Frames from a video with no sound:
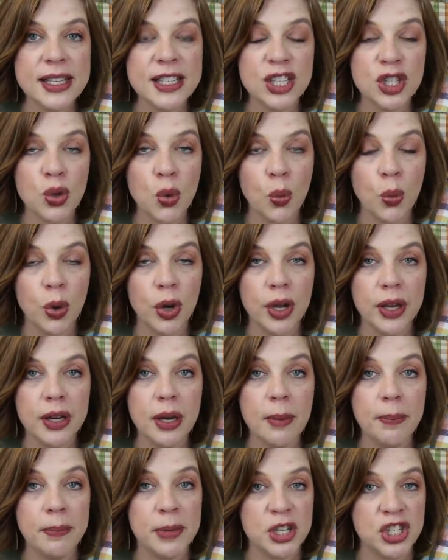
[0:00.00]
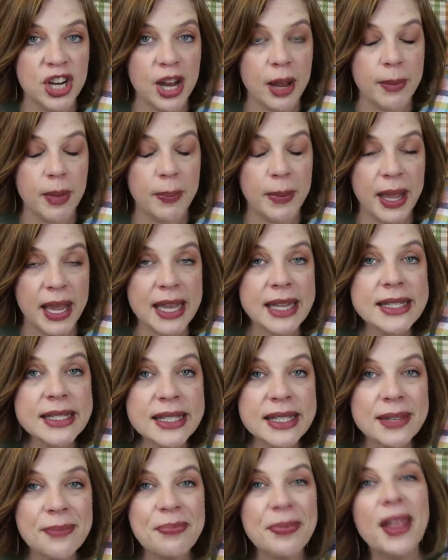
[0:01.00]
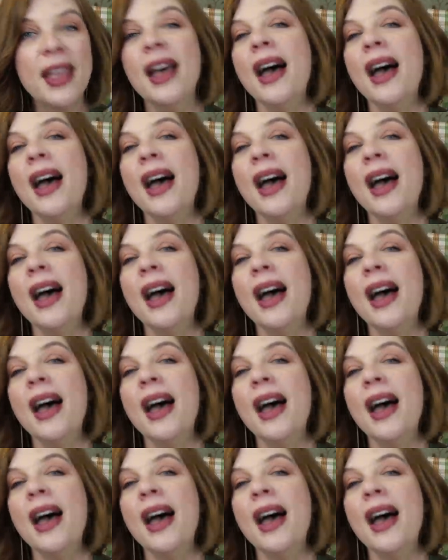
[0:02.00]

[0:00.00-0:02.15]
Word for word: Eastwood pajama pants.